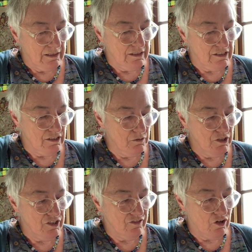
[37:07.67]
as soon
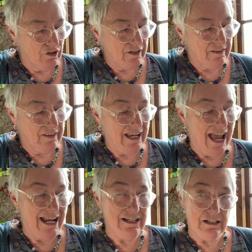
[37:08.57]
as you've got the
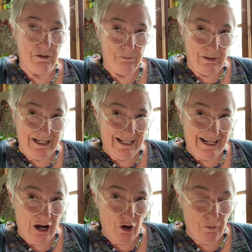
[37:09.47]
end completely
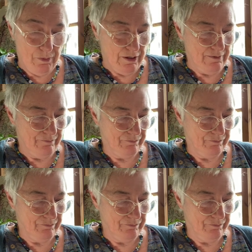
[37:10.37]
open,